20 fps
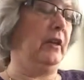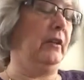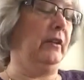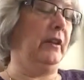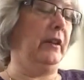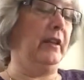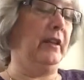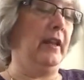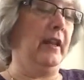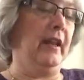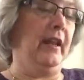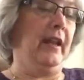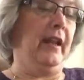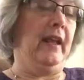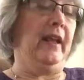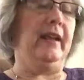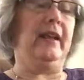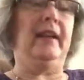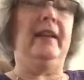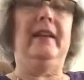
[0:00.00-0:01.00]
England.
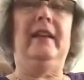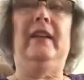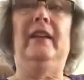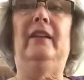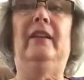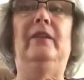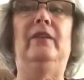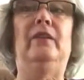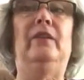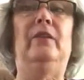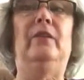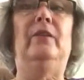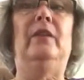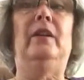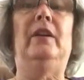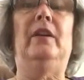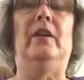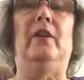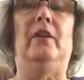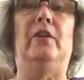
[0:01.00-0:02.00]
Again, England,
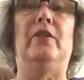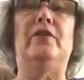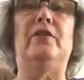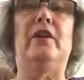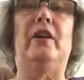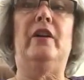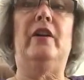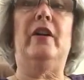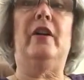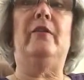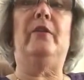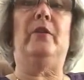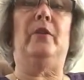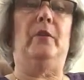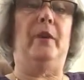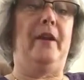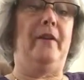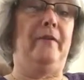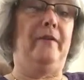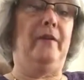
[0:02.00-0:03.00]
you know, you started off on
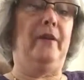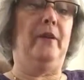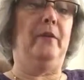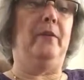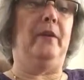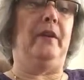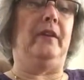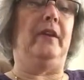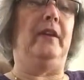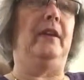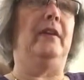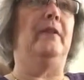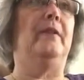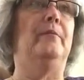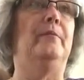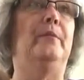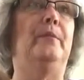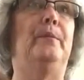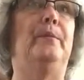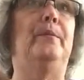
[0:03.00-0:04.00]
the right foot with
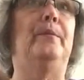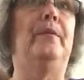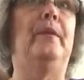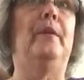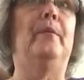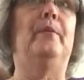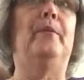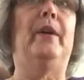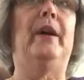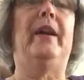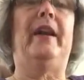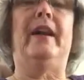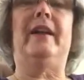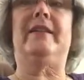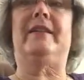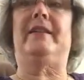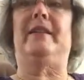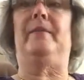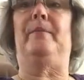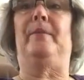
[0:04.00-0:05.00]
the
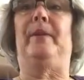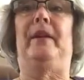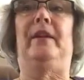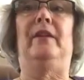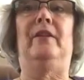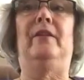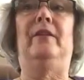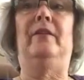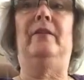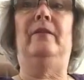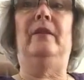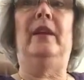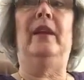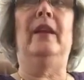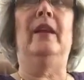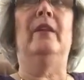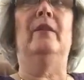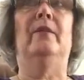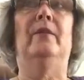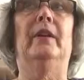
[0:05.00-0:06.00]
Brexit, but you
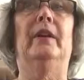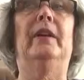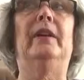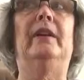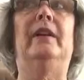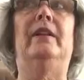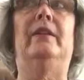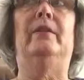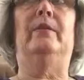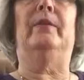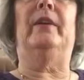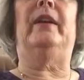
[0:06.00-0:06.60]
really need to